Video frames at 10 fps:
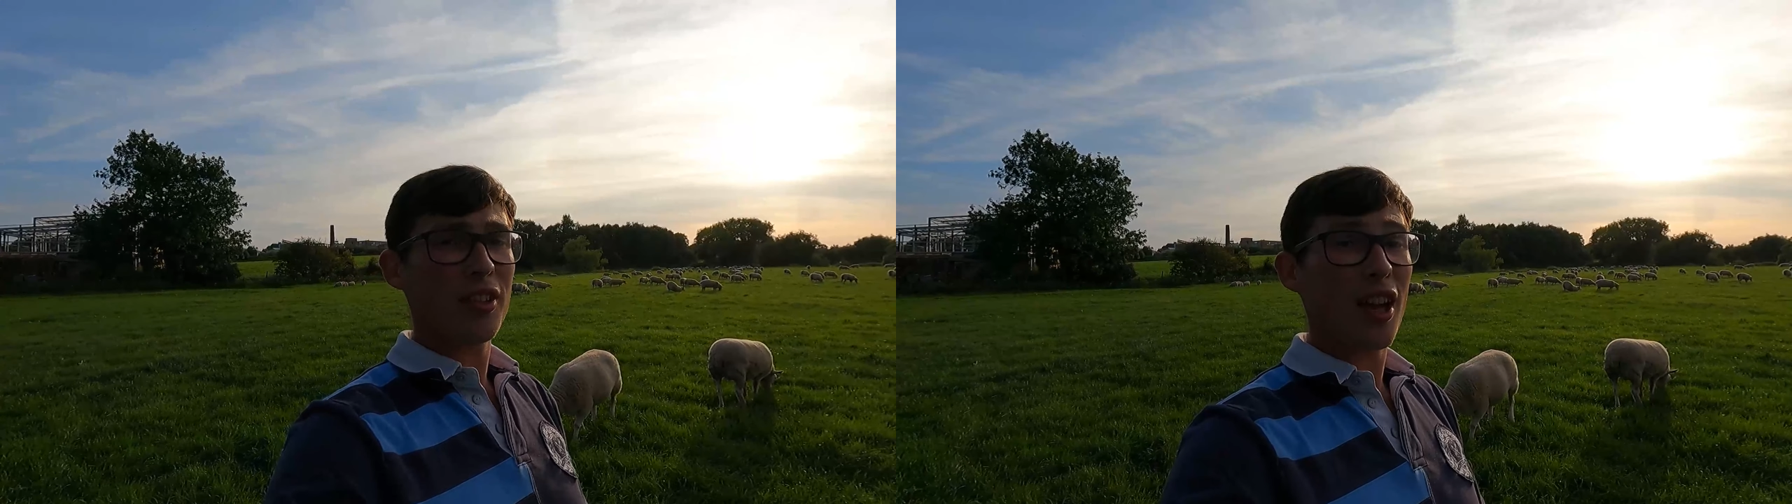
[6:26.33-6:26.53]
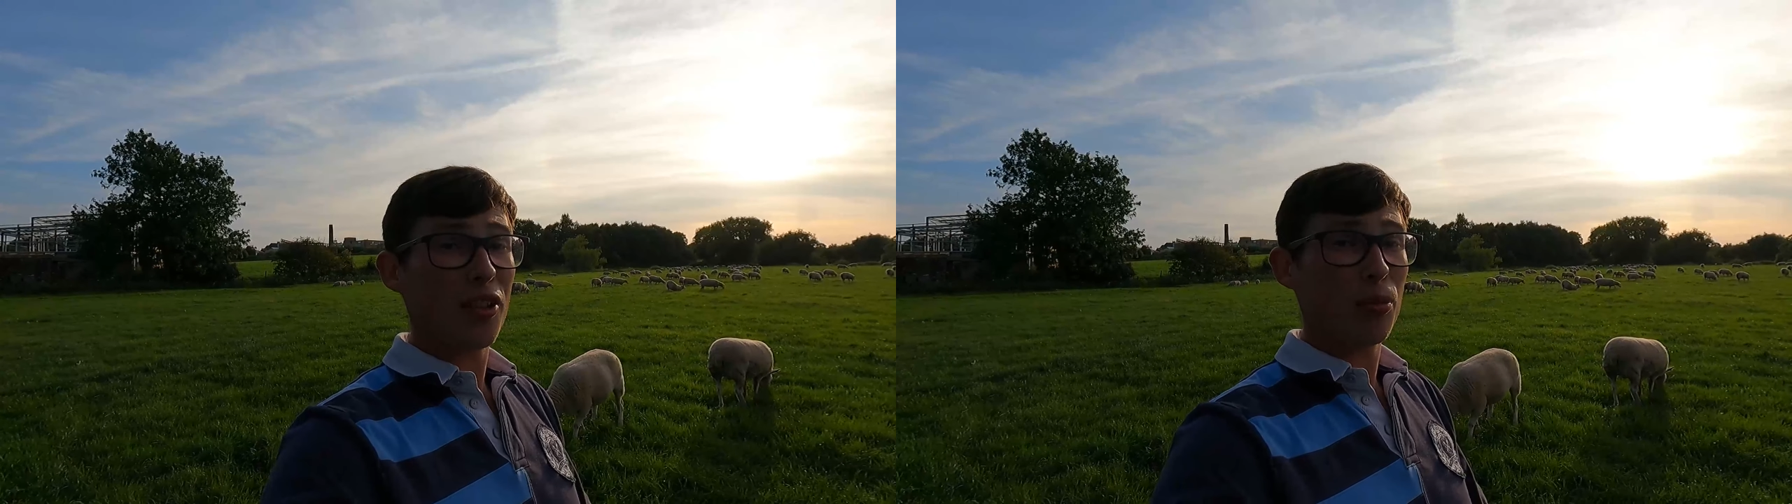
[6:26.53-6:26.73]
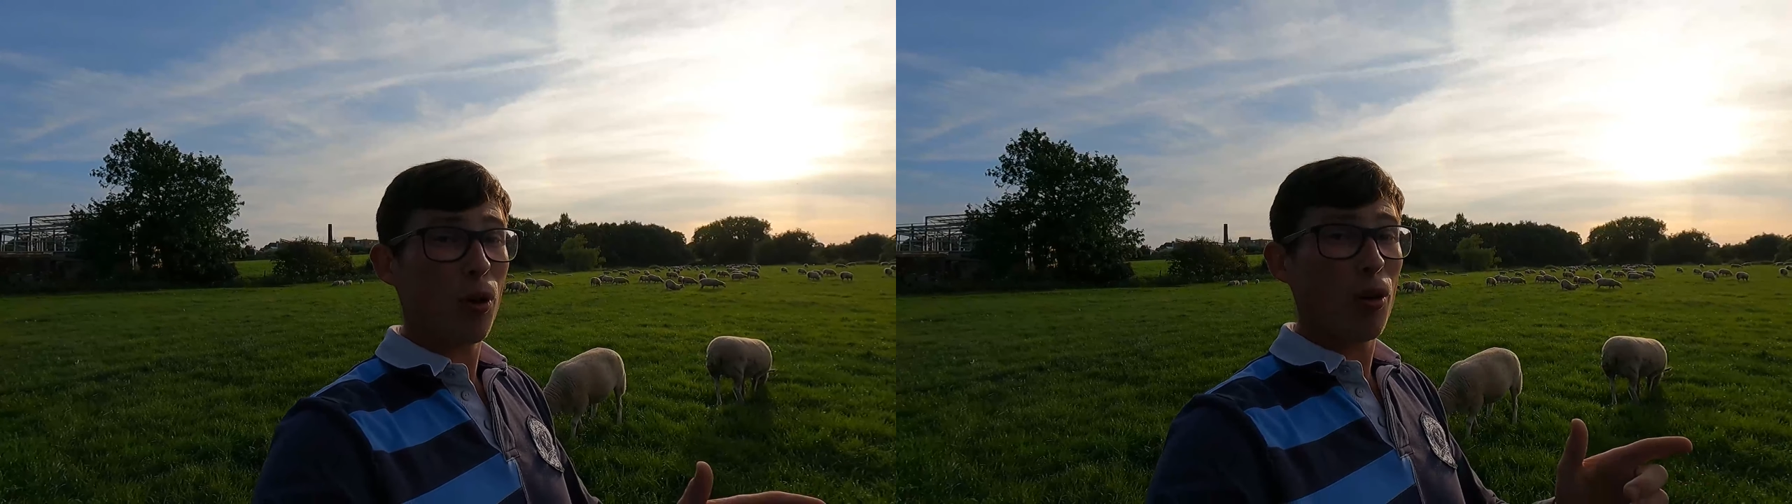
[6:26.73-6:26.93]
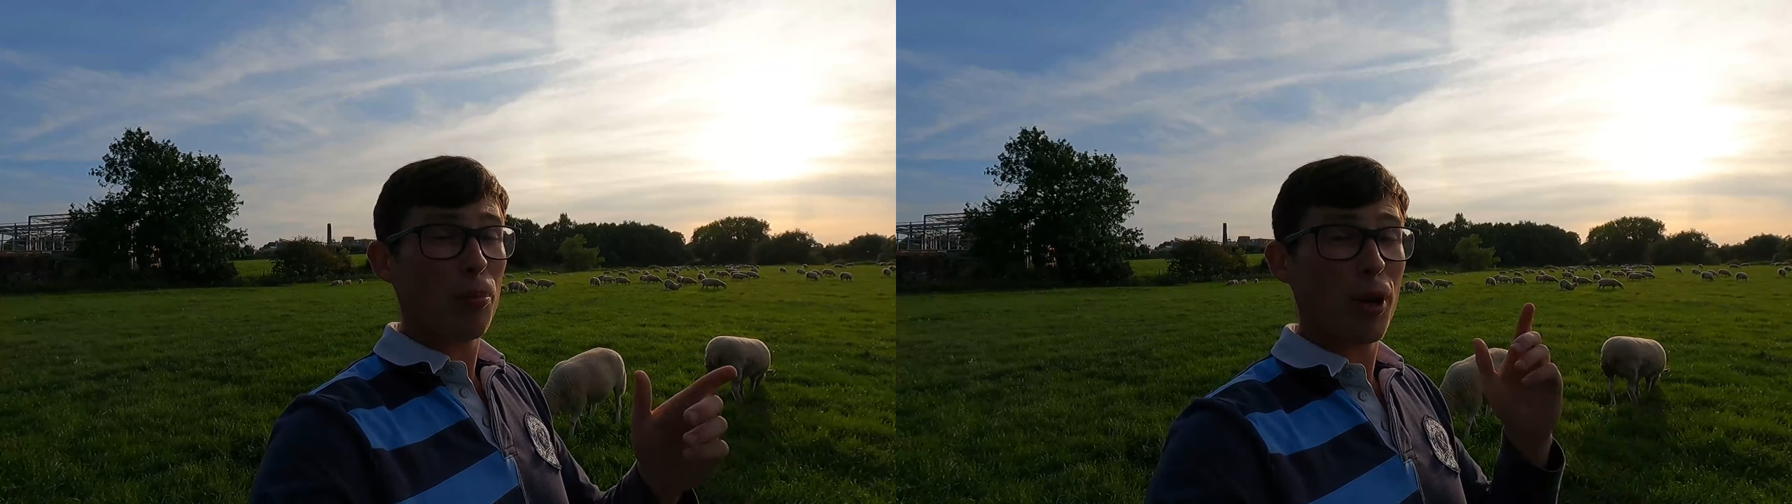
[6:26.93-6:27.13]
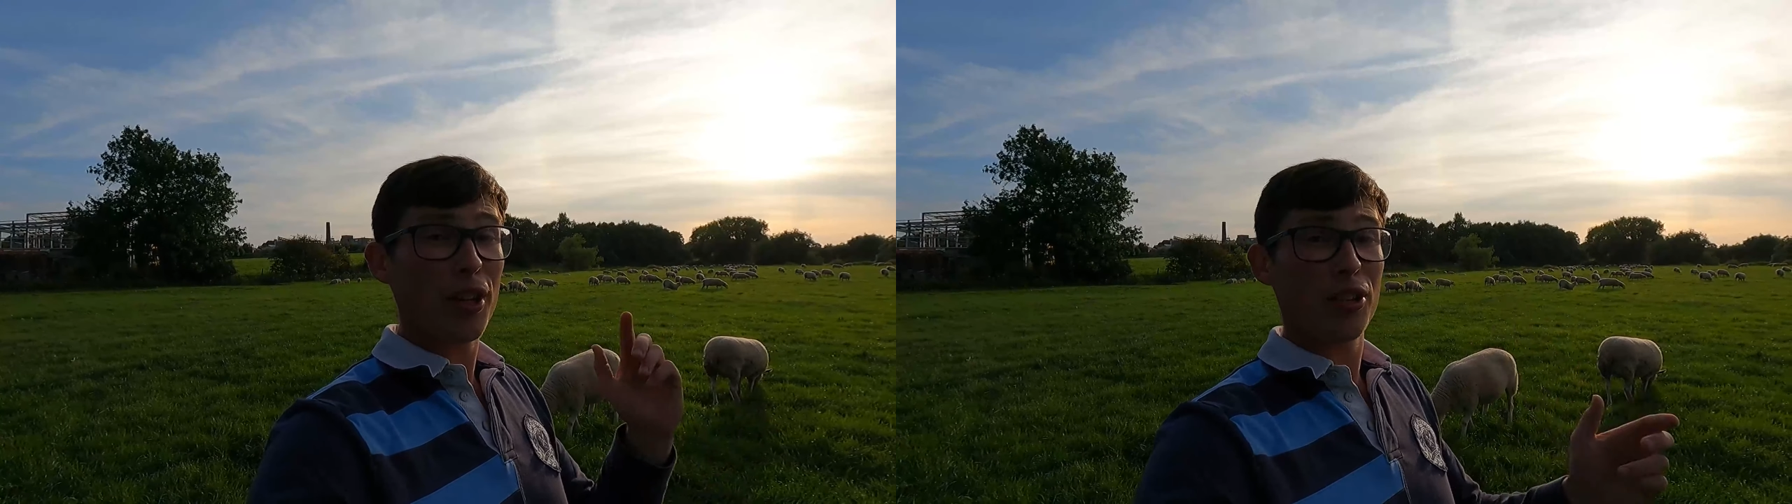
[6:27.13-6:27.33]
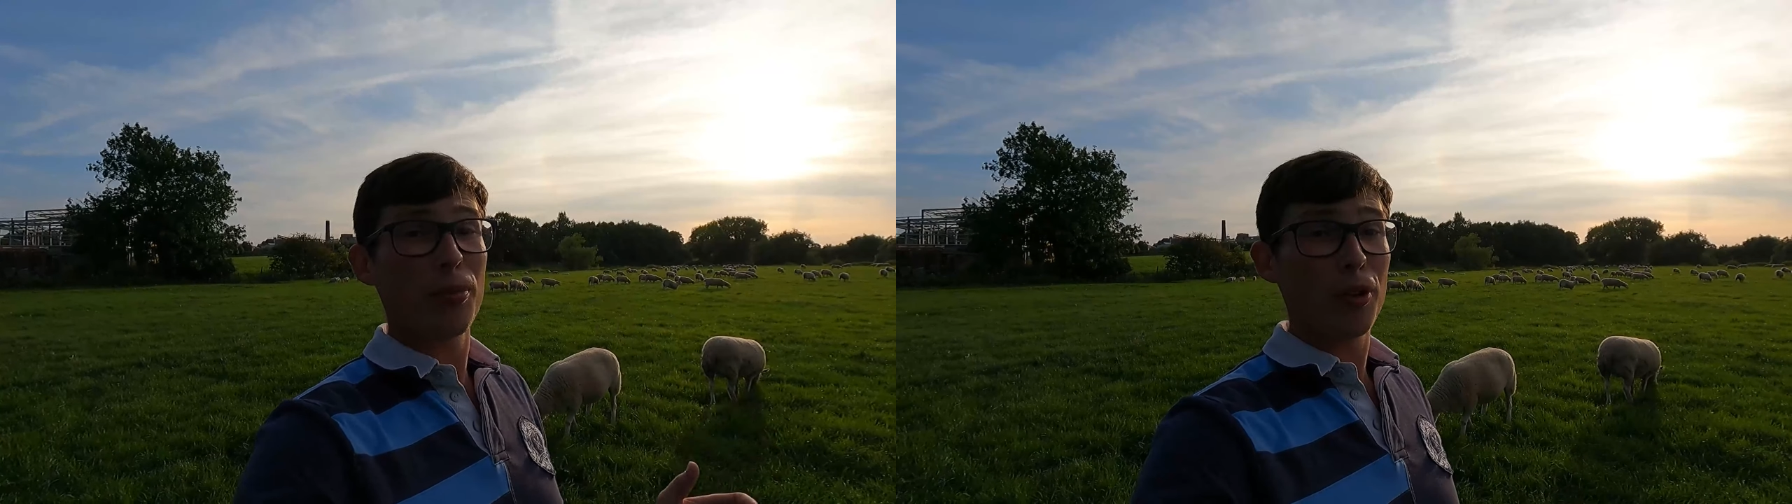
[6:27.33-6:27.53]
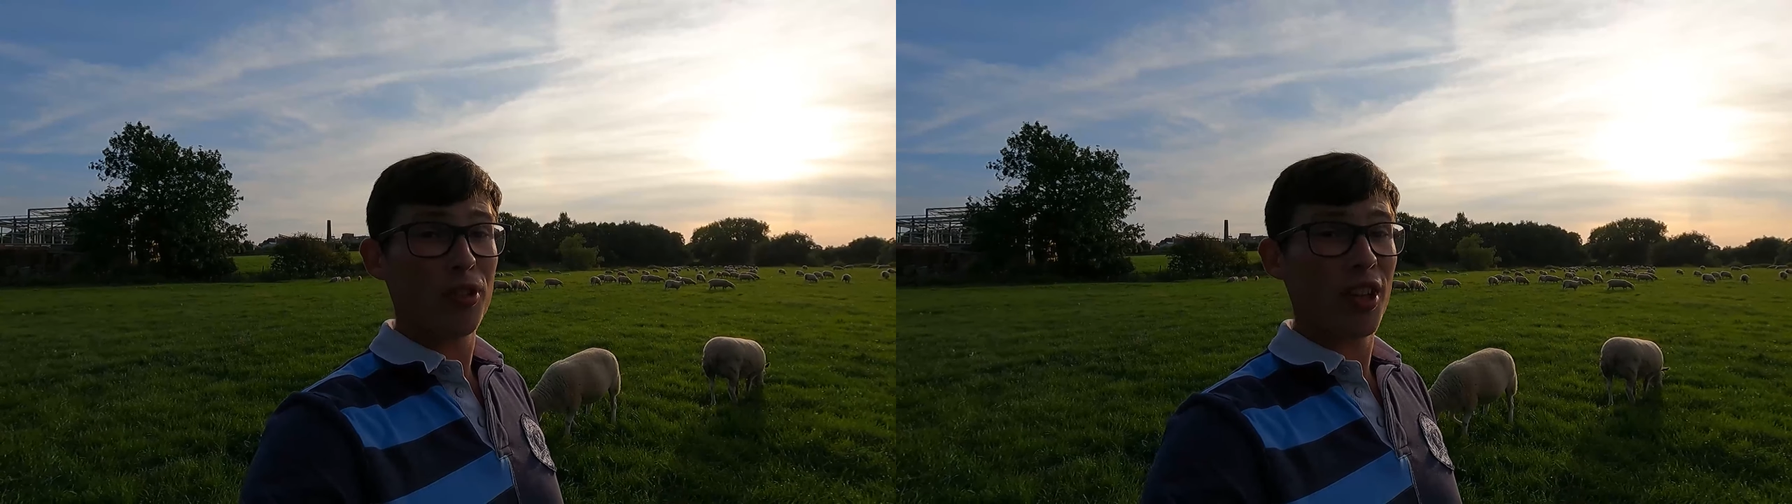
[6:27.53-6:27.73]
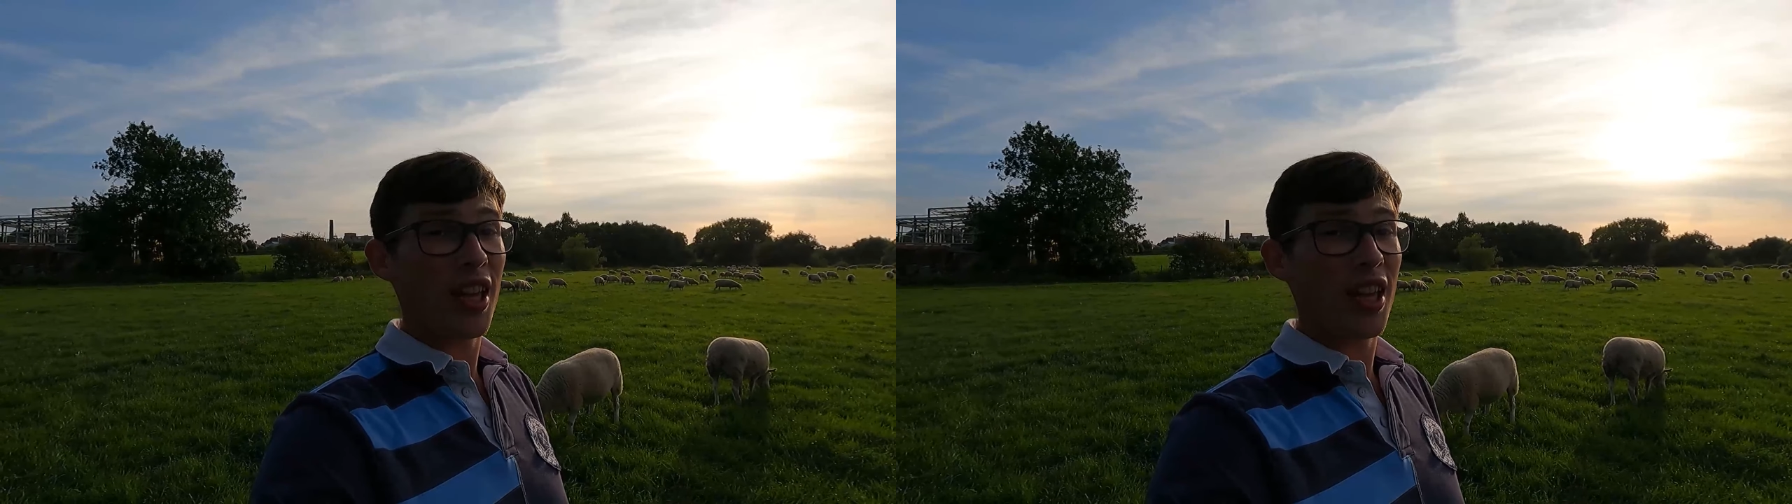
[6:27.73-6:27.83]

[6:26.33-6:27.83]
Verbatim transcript: that's what brings them onto